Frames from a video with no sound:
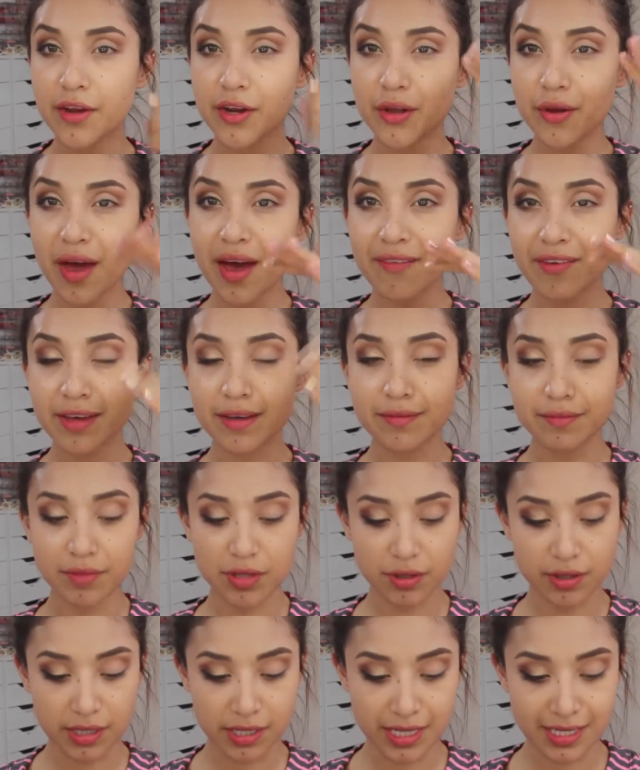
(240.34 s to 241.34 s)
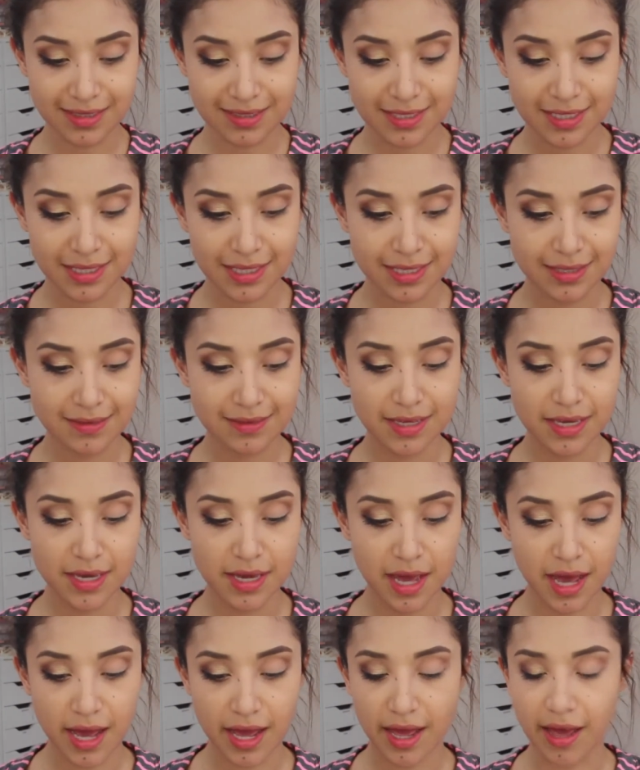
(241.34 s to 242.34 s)
And there you have it. You can instantly
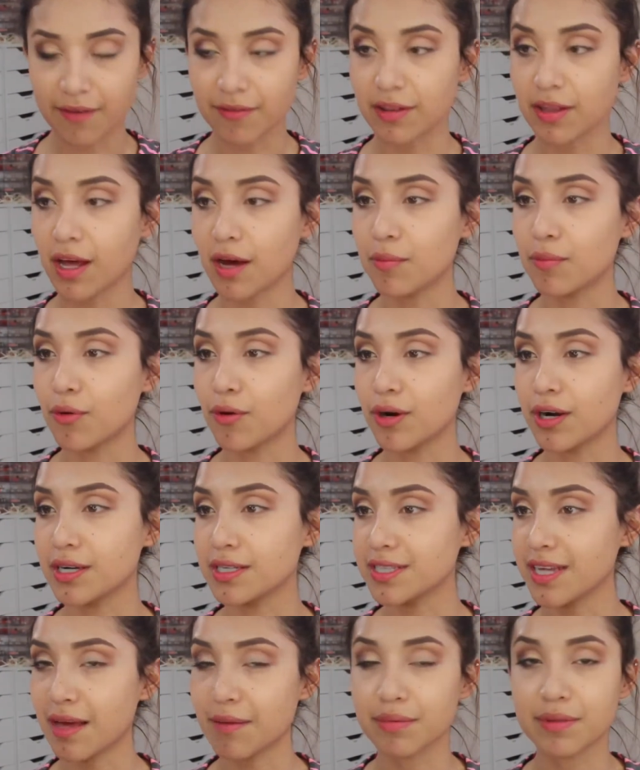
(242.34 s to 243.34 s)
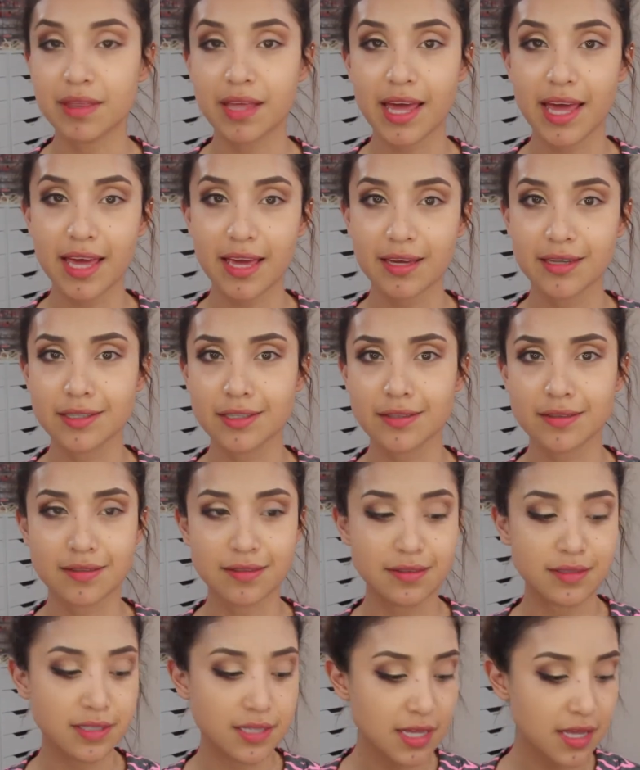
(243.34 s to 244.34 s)
see I have a lot more depth and
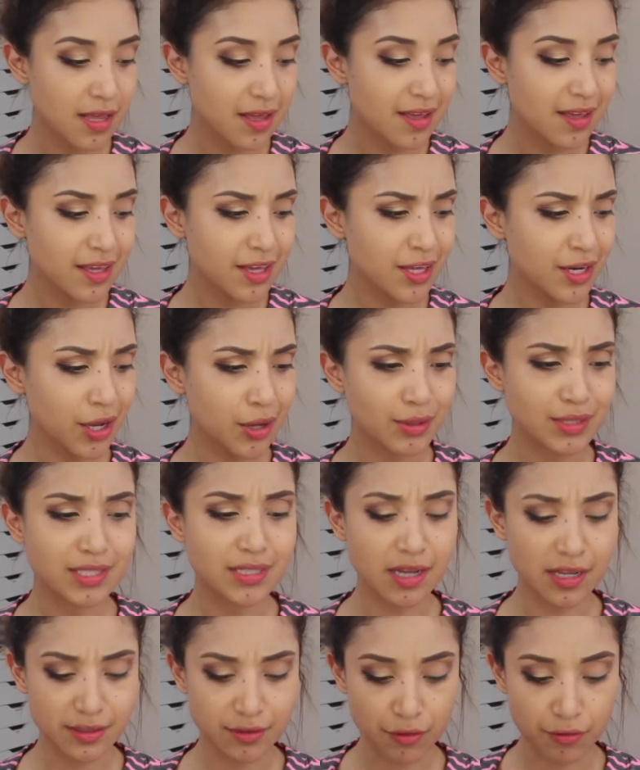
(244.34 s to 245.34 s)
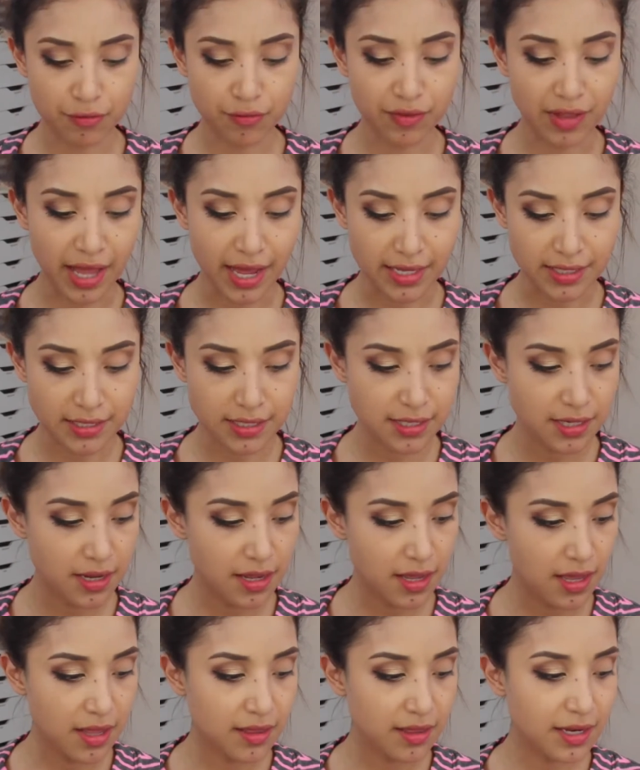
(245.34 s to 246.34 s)
just, you know, it's not so flat.
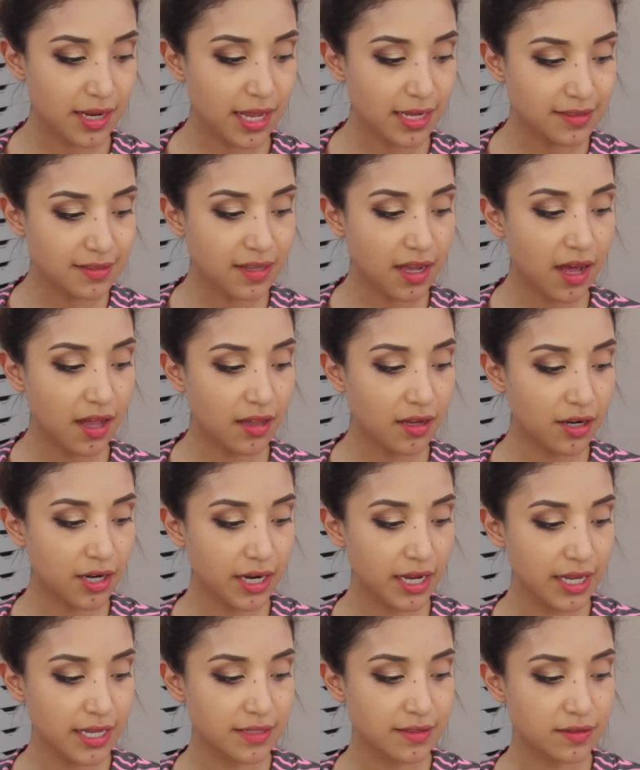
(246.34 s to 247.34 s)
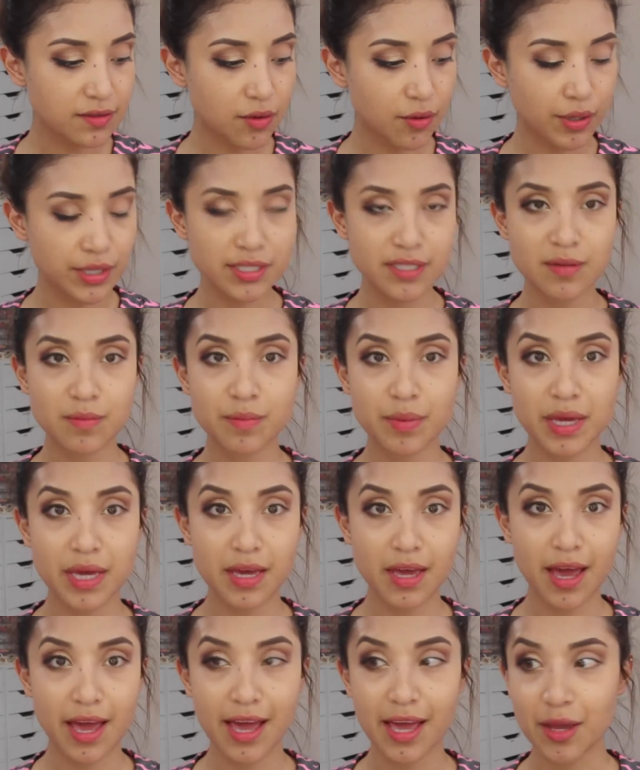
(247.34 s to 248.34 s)
The next color is going to
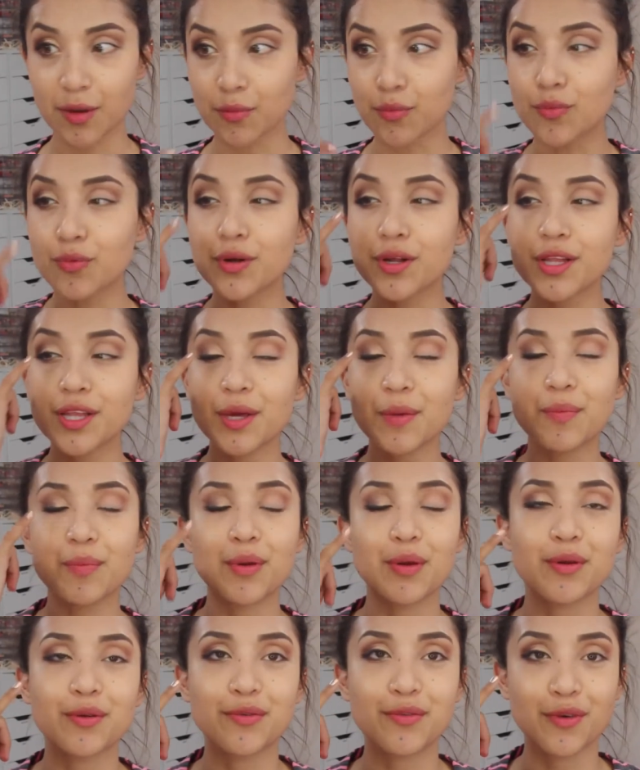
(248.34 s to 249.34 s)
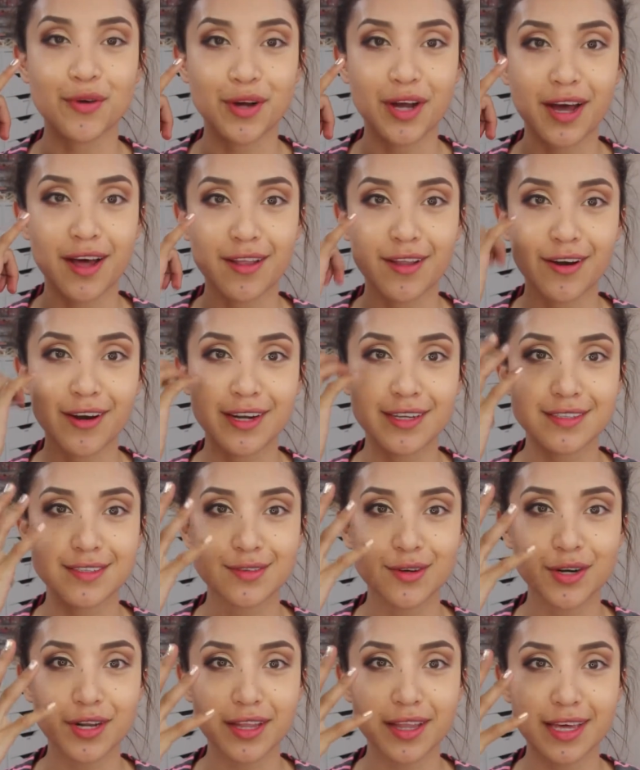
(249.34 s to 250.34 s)
be a really beautiful color. It's
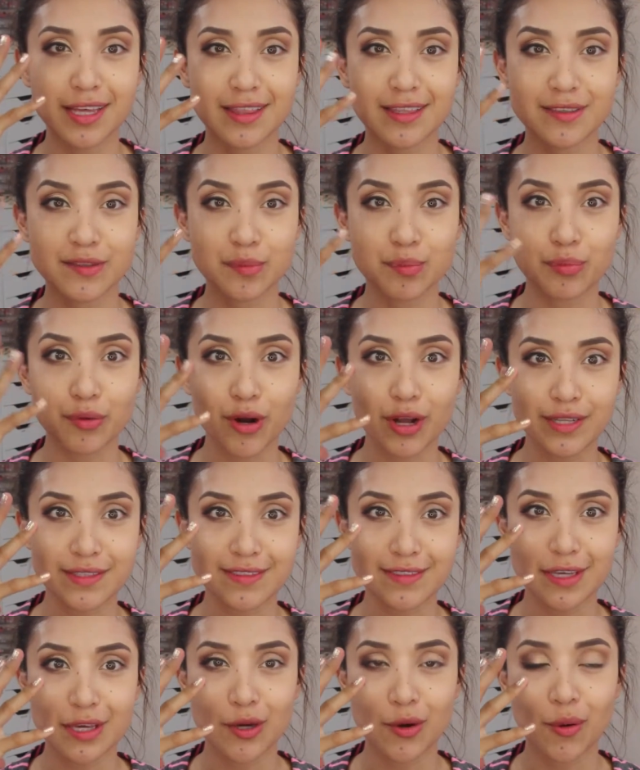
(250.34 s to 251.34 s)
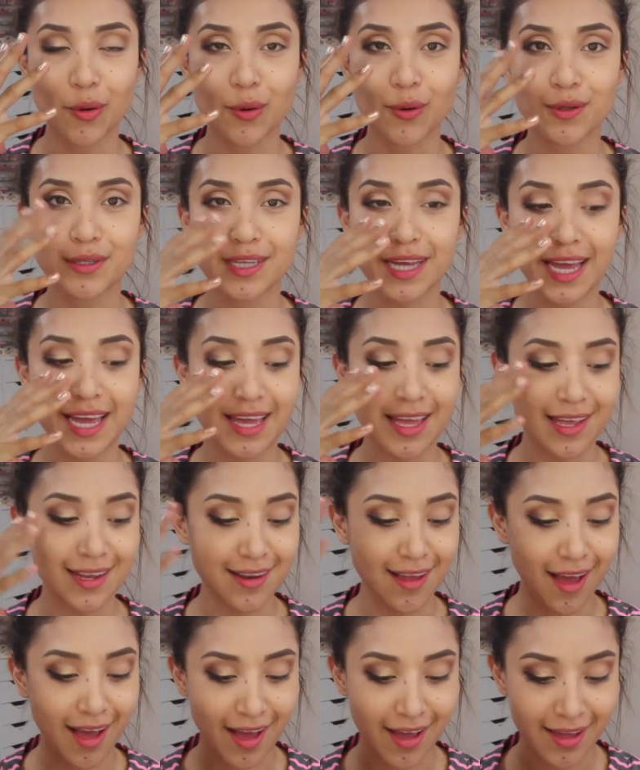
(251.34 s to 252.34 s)
sort of like this bronzy gold,
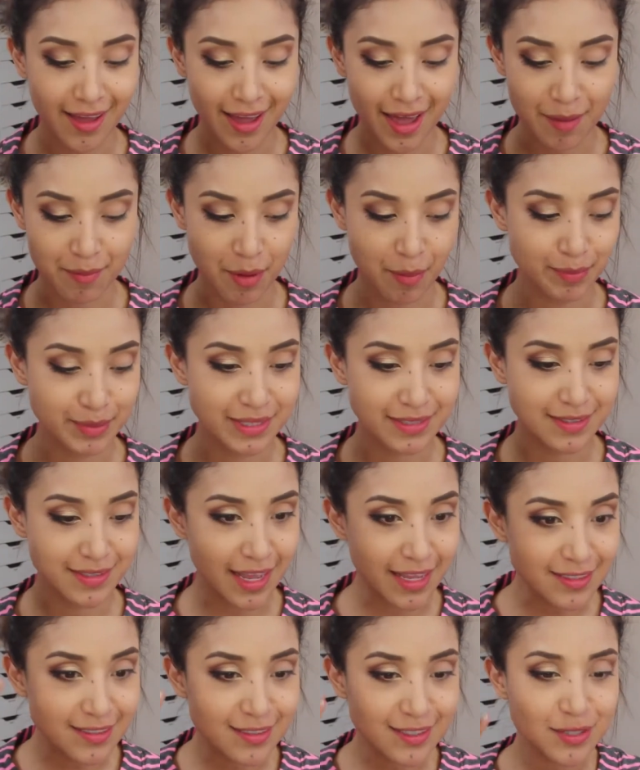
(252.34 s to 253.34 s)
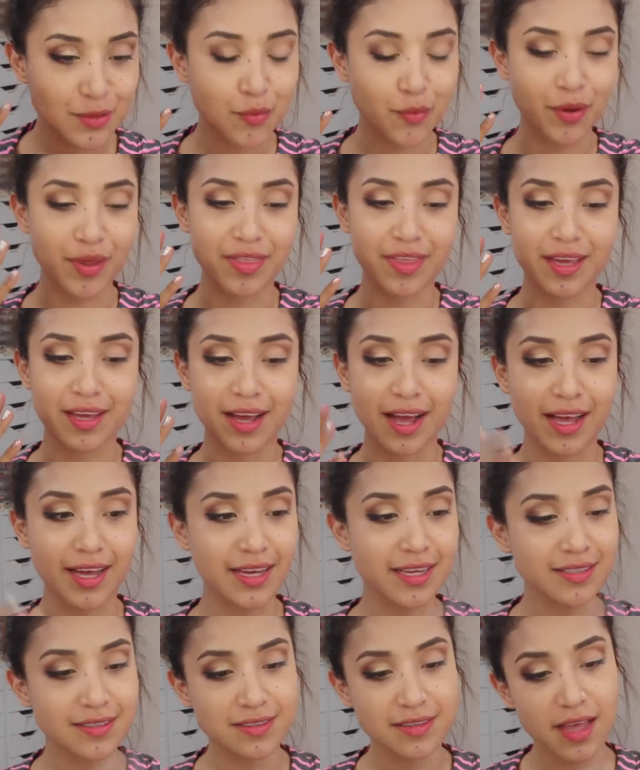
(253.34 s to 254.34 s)
and I am obsessed with it,
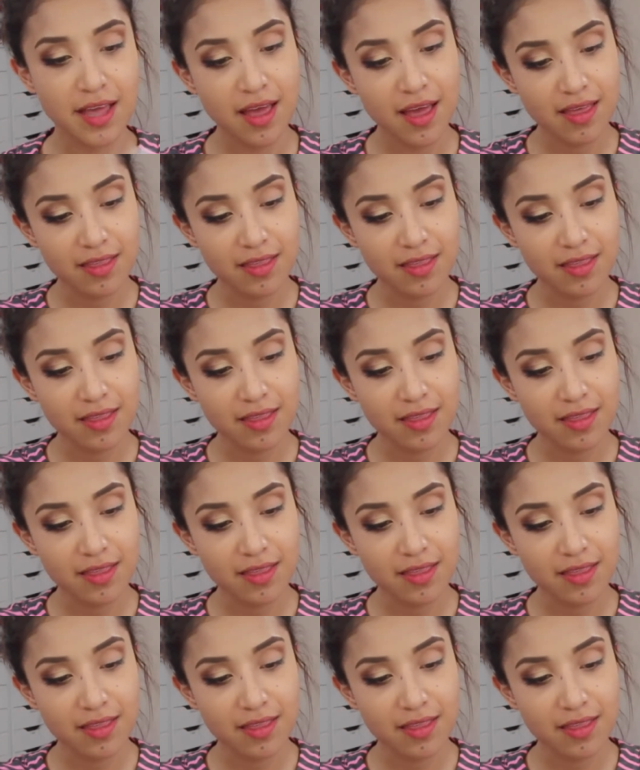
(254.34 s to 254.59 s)
guys.